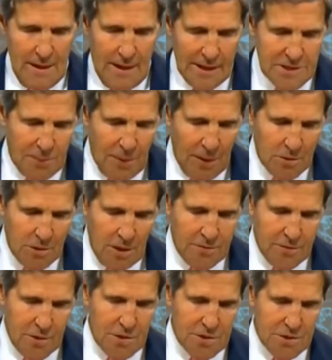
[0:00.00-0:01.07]
I spoke
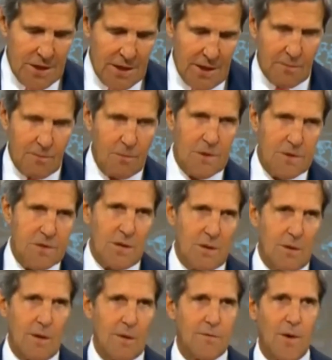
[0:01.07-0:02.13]
on Thursday with
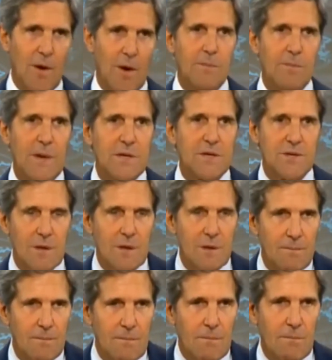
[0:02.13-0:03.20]
Syrian Foreign
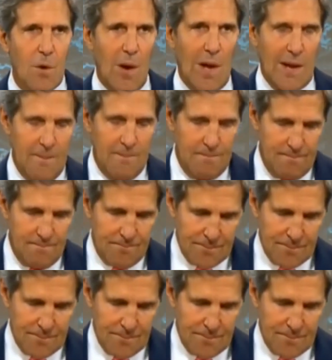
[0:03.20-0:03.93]
Minister Mualem,